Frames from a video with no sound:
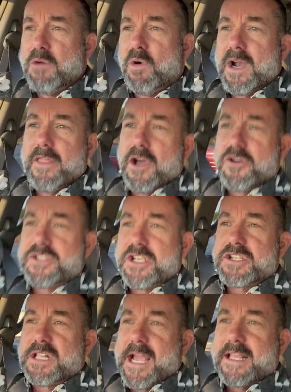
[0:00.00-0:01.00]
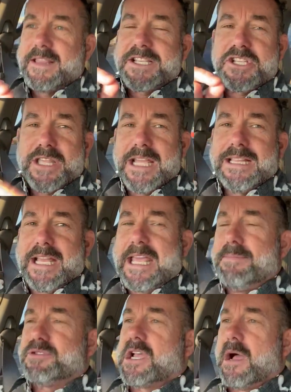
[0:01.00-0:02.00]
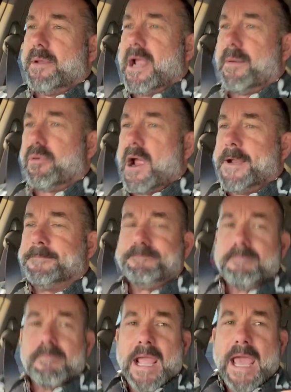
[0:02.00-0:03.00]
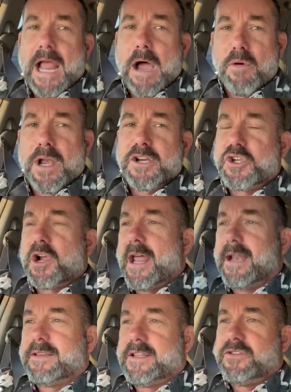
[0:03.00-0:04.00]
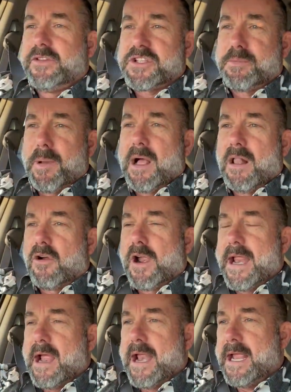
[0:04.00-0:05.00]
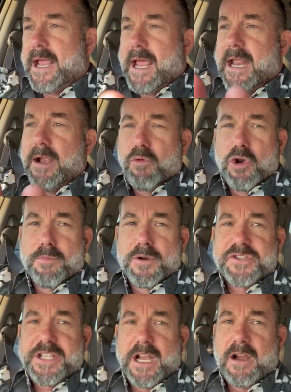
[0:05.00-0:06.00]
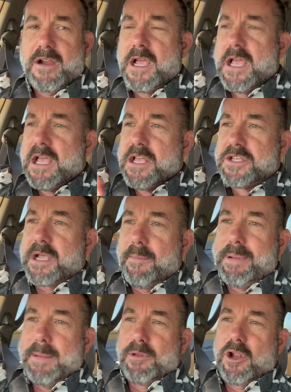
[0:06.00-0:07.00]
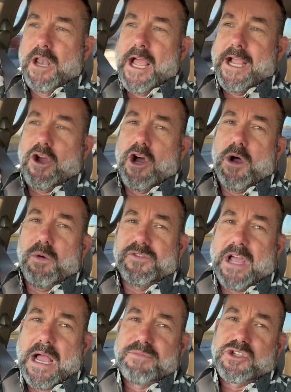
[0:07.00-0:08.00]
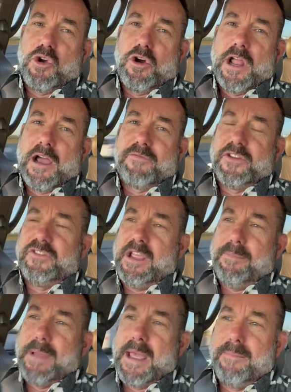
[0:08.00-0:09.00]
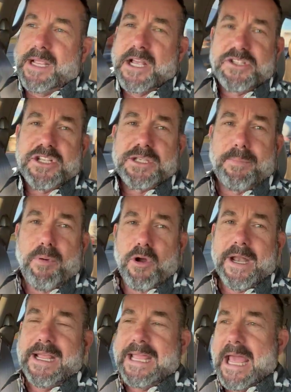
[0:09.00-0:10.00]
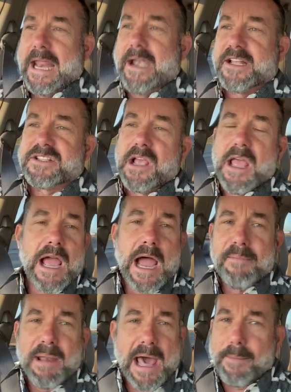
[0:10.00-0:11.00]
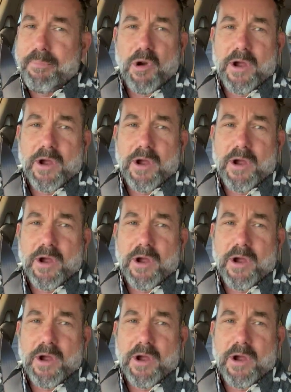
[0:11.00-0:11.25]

And one of those is like this thing that keeps coming up, right? And I want to try to dispel or any rumors here. Some people are like, oh, well, Tom's going off the deep end because he's appointing candidates. I'm not